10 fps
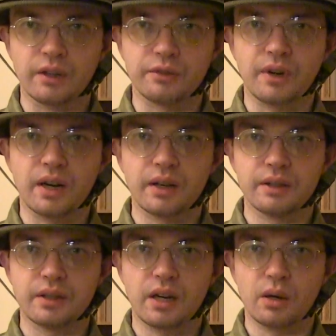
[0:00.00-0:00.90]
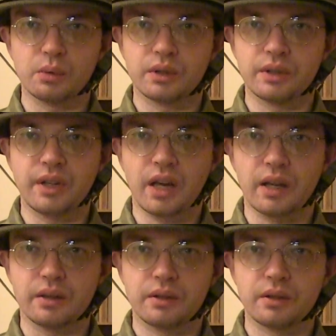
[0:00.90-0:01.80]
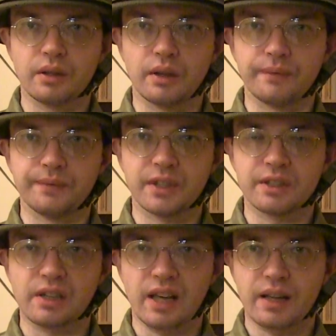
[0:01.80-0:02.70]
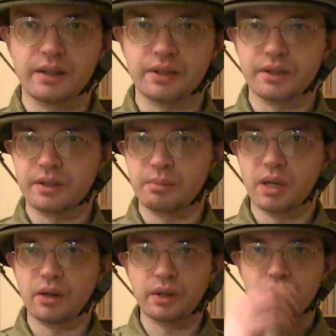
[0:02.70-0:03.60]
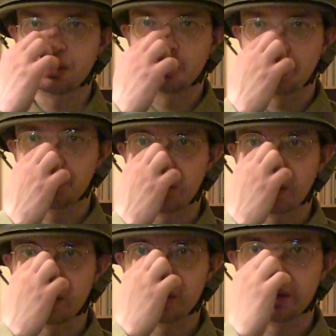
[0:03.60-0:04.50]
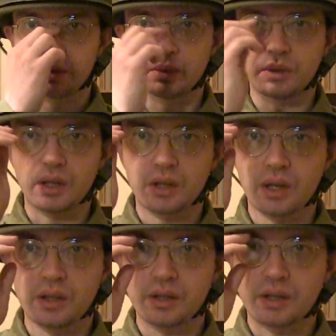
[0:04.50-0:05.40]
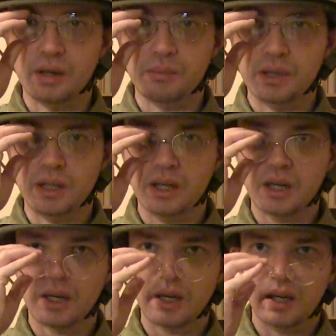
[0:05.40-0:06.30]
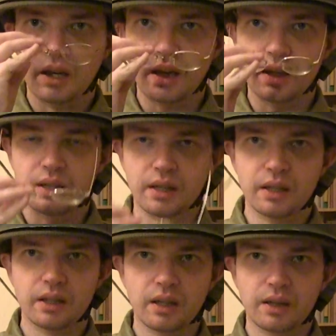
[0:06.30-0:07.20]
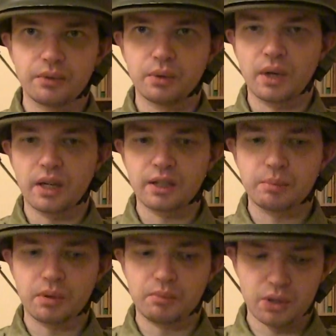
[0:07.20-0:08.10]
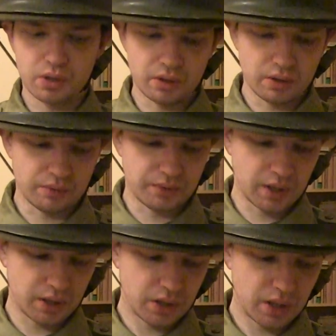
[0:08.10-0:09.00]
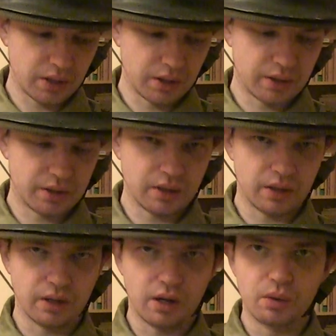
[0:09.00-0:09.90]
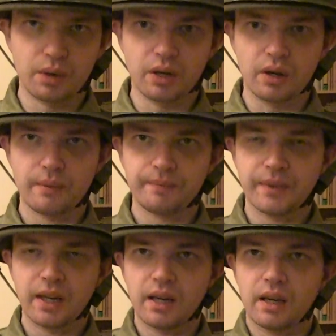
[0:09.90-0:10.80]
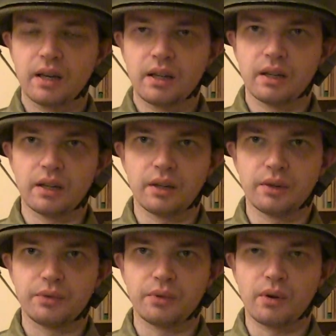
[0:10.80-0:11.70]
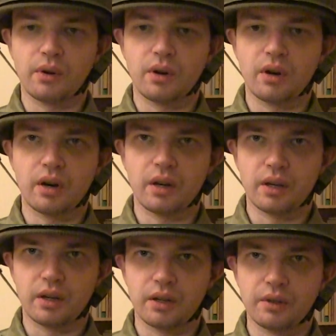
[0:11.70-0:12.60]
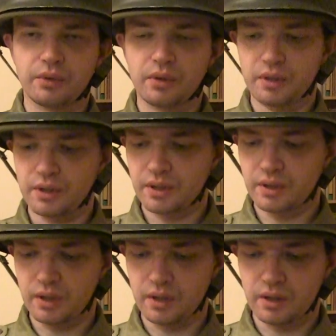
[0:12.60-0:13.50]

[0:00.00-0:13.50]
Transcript: find out that this land is belonging to the Chinese company, and they have to ask permission of the Chinese owner for this